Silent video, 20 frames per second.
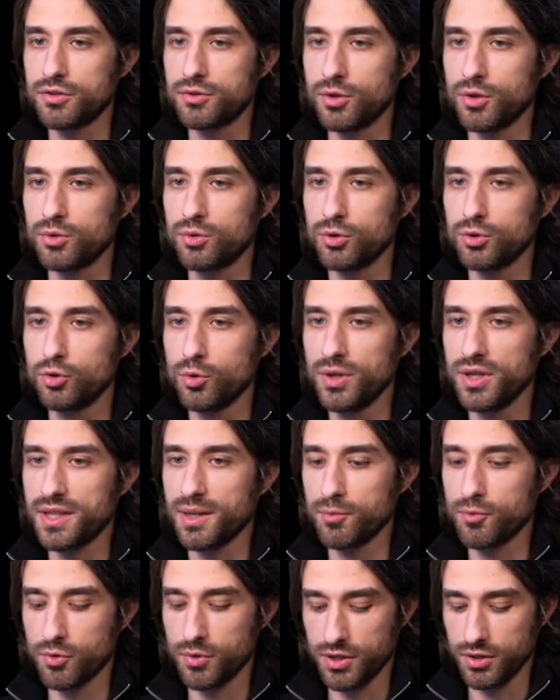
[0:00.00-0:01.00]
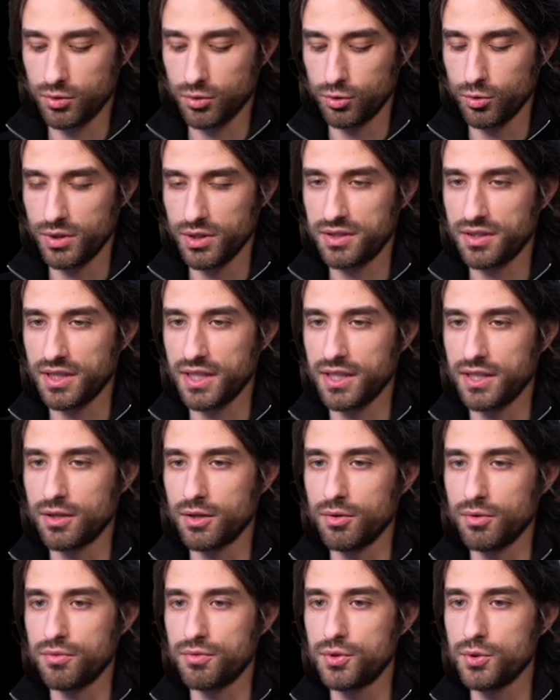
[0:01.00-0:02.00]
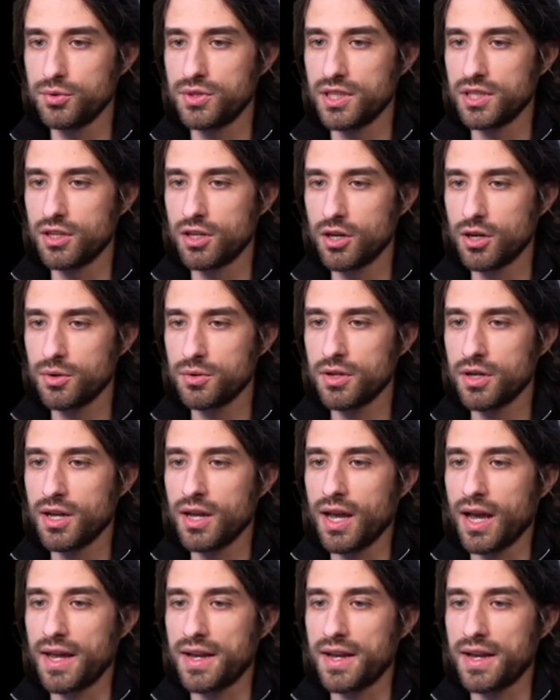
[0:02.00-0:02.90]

So to do it, I'm going to do it in viewDidLoad.